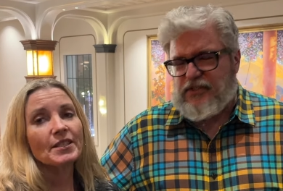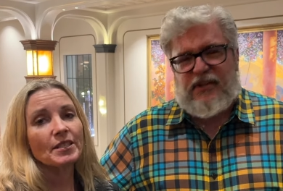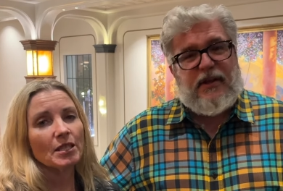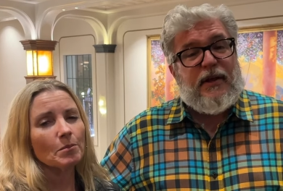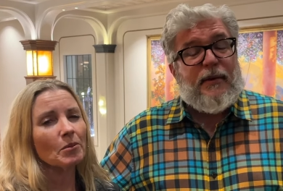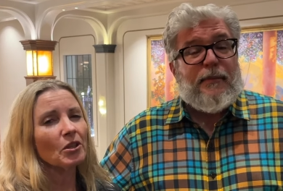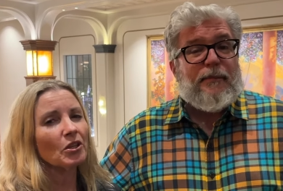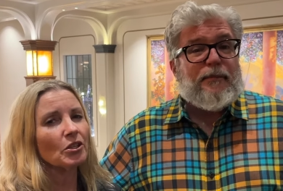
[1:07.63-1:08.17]

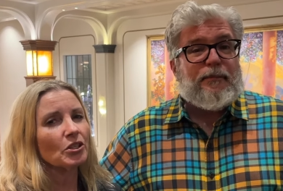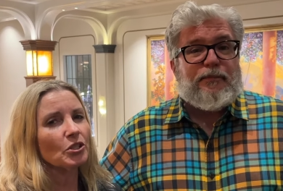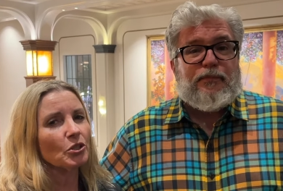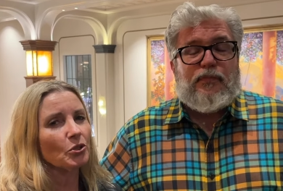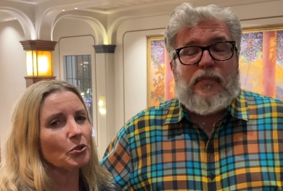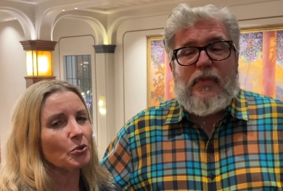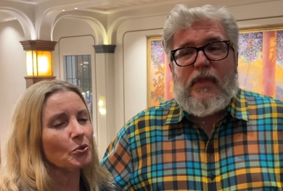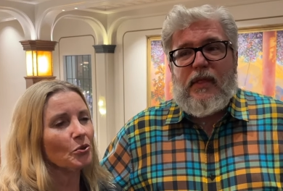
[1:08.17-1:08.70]
Speaker 1: similar
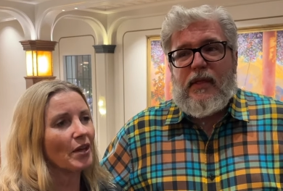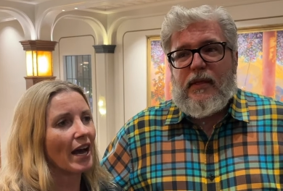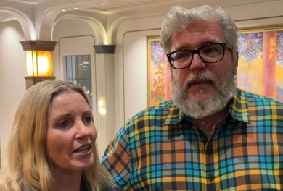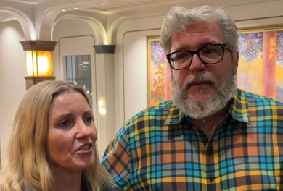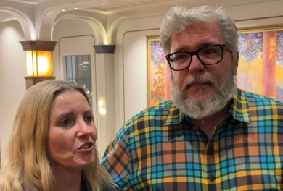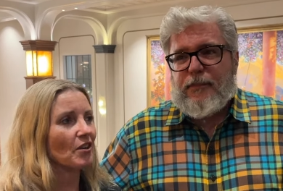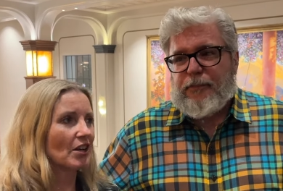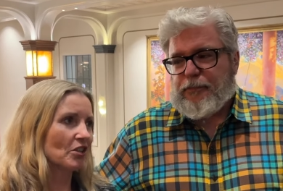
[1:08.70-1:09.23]
to
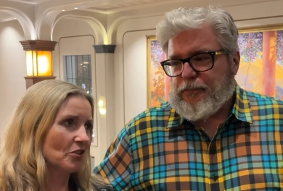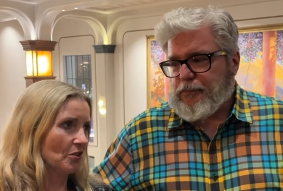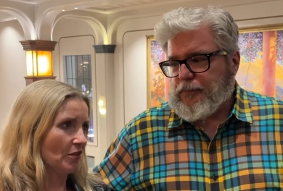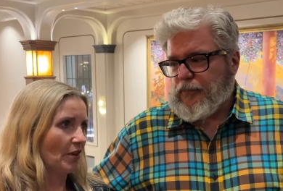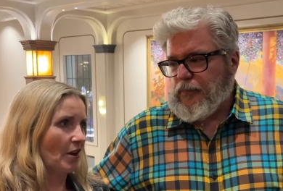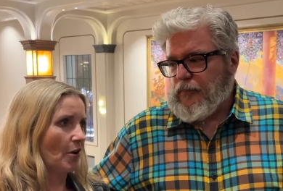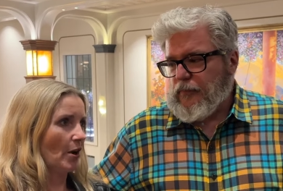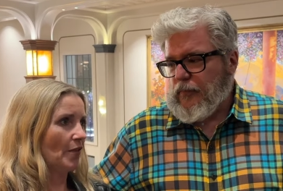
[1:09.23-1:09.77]
that structure
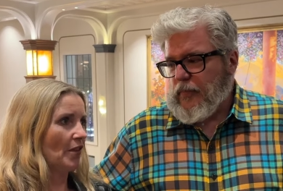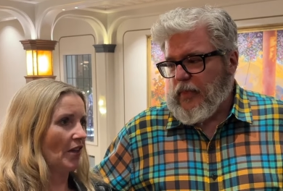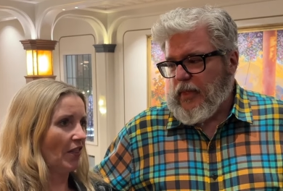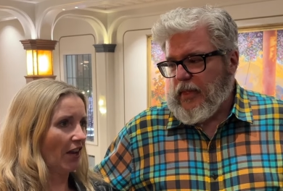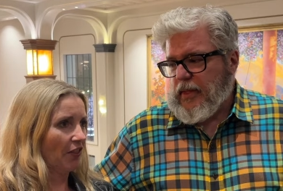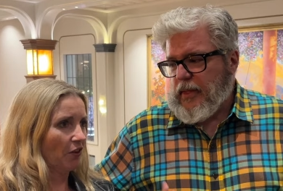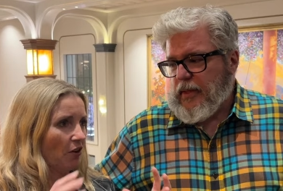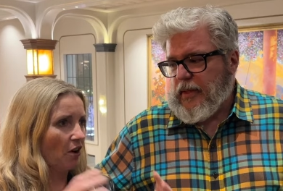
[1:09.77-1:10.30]
though, in that
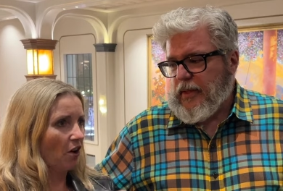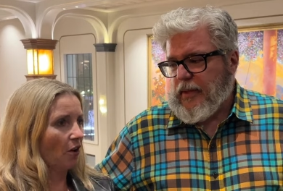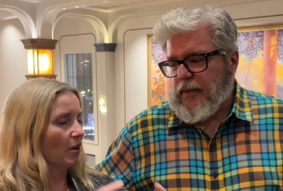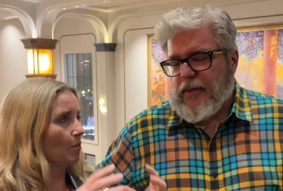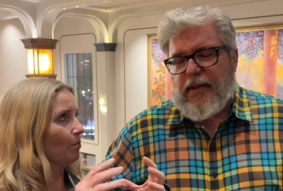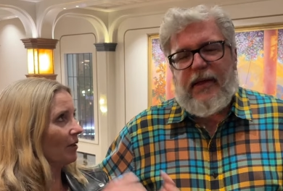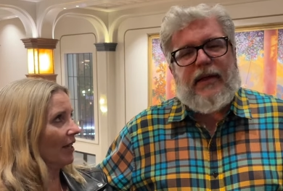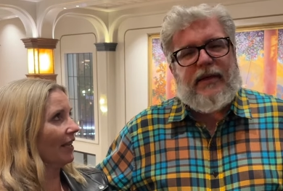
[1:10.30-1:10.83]
like they're all
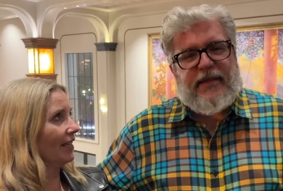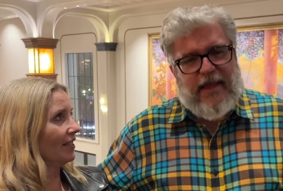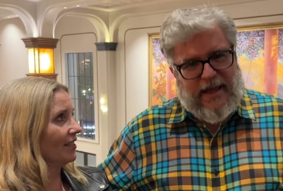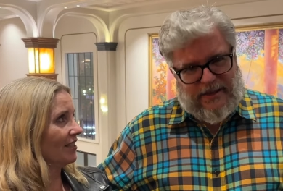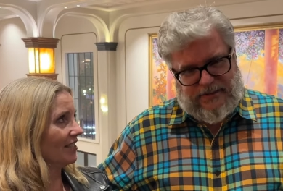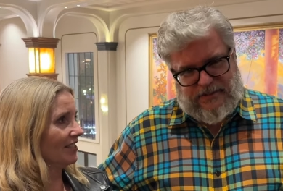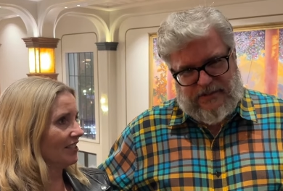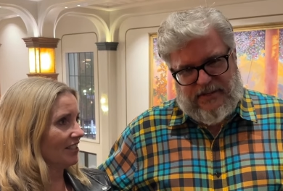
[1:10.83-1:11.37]
in a place.
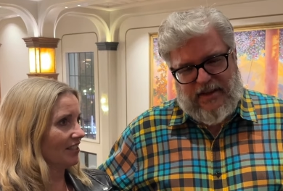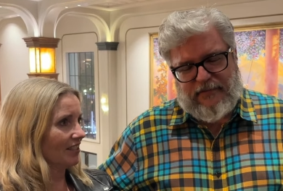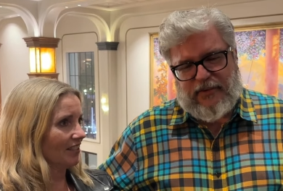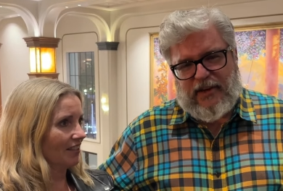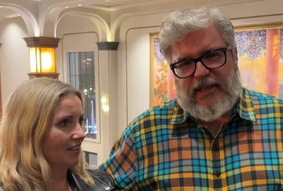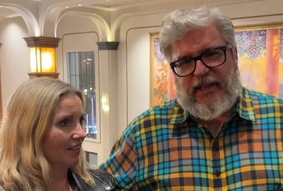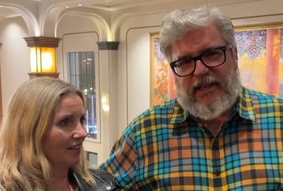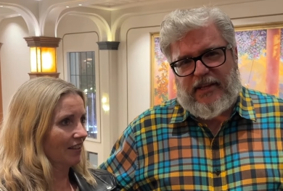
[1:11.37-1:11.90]
Speaker 2: Yes,
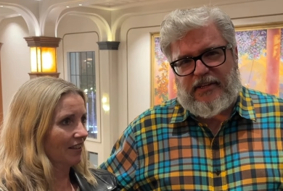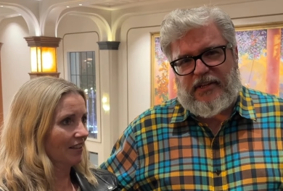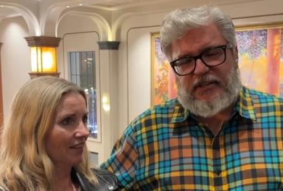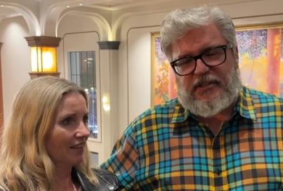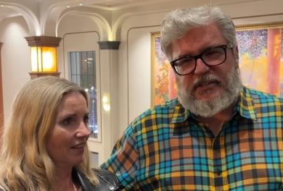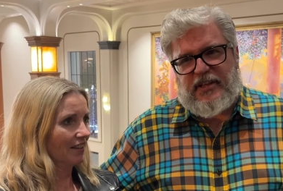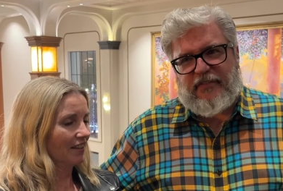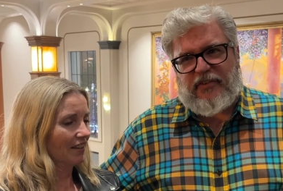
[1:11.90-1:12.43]
definitely. It,
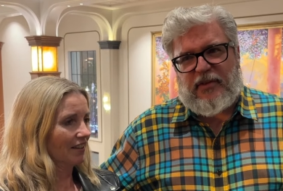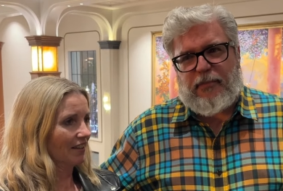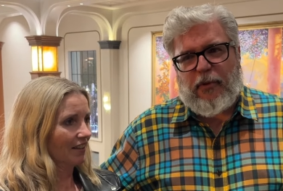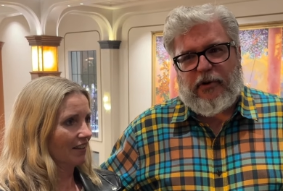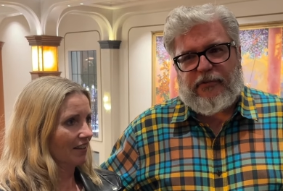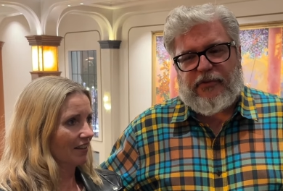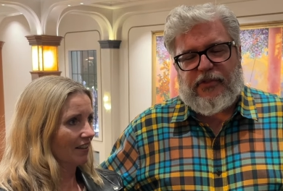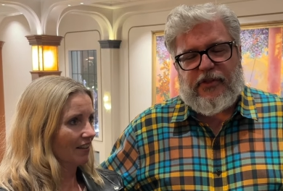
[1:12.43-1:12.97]
it's definitely
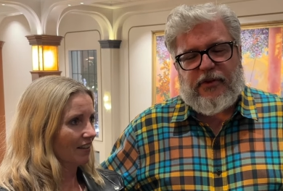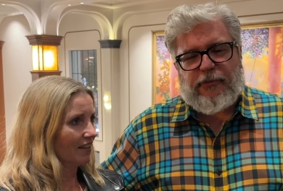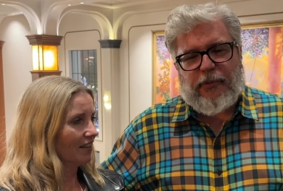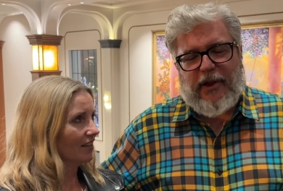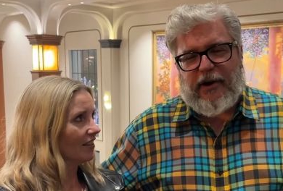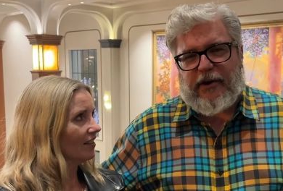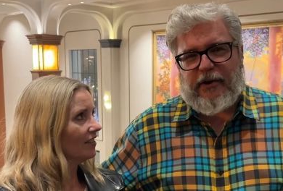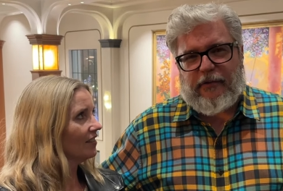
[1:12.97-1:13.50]
borrowed from the
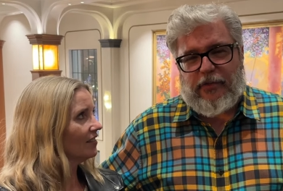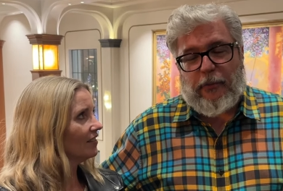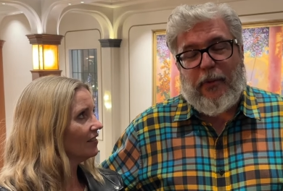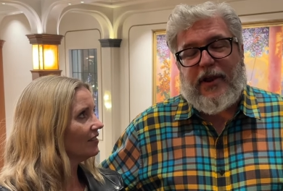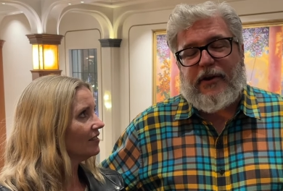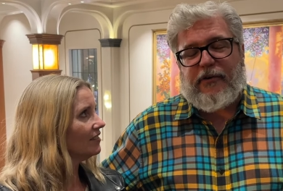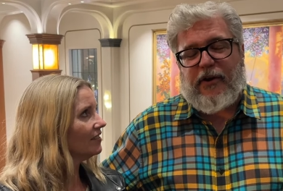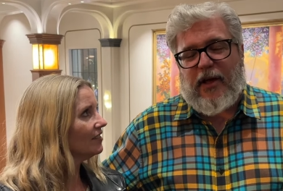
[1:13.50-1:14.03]
Ready, the
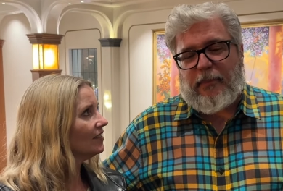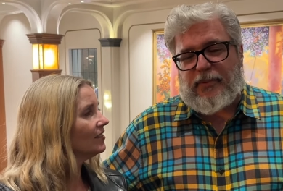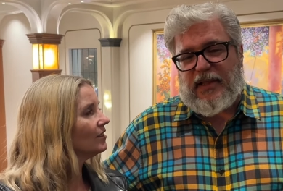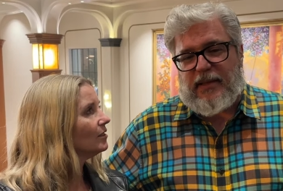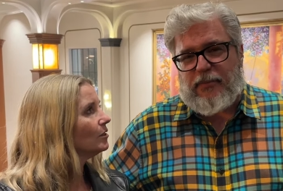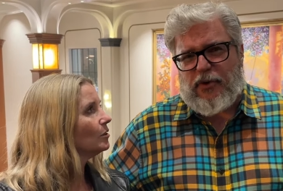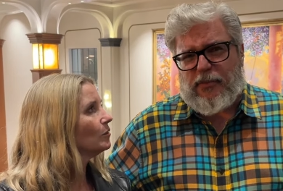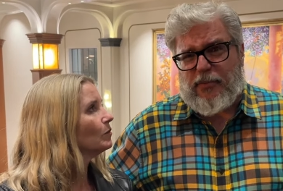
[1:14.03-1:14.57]
Ready or Not
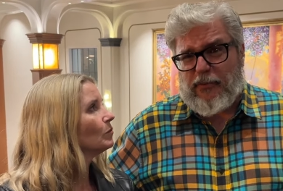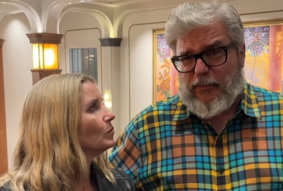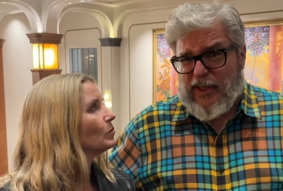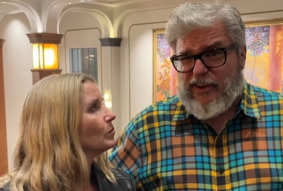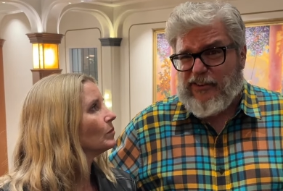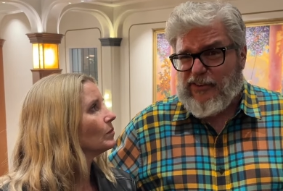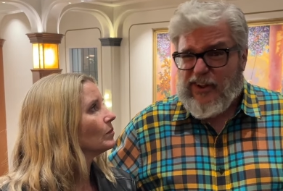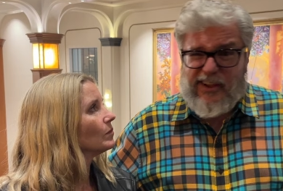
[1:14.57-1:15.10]
playbook, but
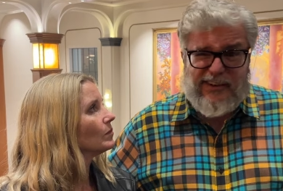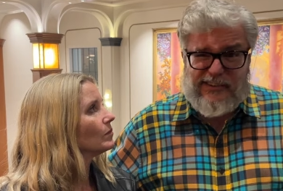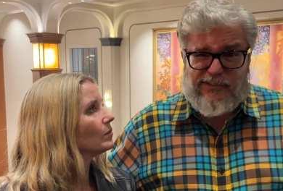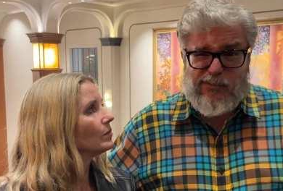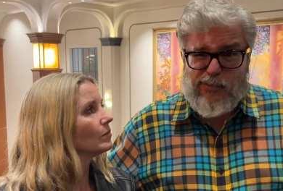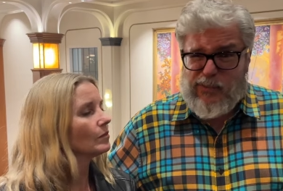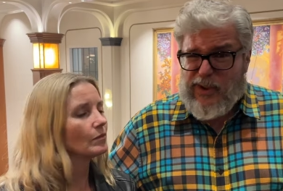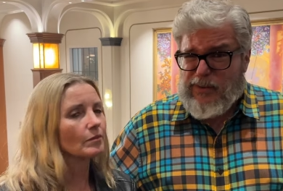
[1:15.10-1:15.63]
Ready or Not is
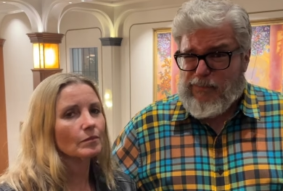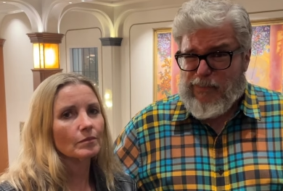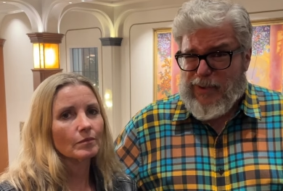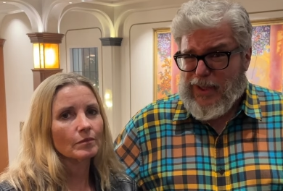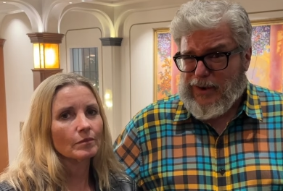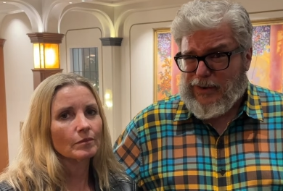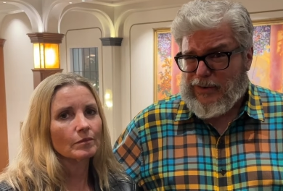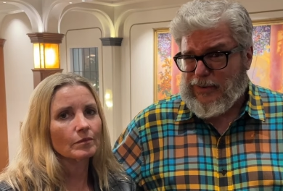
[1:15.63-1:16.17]
way
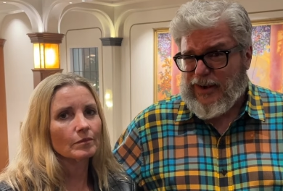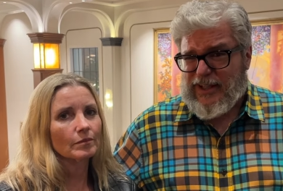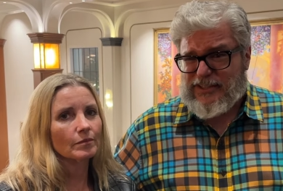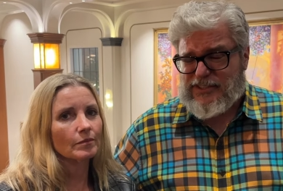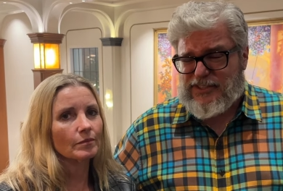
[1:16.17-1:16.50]
better and